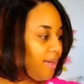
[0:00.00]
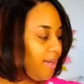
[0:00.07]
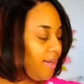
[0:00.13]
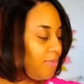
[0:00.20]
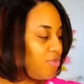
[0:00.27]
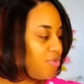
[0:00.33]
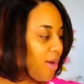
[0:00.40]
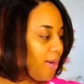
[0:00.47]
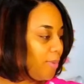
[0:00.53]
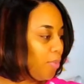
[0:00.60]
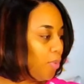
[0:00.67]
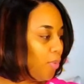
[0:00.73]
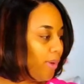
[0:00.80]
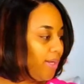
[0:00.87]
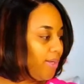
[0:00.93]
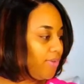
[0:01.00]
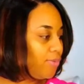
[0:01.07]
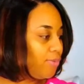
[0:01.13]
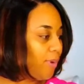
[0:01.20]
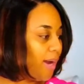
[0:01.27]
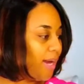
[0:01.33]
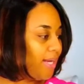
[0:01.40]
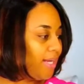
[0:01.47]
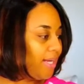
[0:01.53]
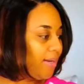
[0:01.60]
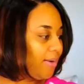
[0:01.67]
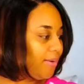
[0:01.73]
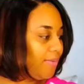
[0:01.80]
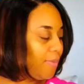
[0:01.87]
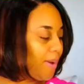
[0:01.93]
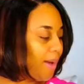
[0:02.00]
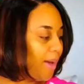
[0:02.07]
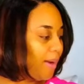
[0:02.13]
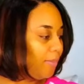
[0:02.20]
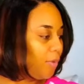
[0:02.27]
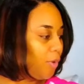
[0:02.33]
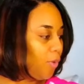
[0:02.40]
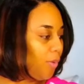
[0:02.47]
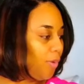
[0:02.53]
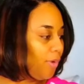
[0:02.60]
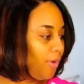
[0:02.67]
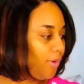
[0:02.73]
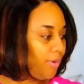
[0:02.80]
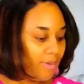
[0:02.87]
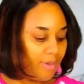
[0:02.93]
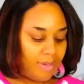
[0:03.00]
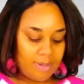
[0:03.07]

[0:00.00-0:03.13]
I'm going to try to point, is right here in the bottom corner.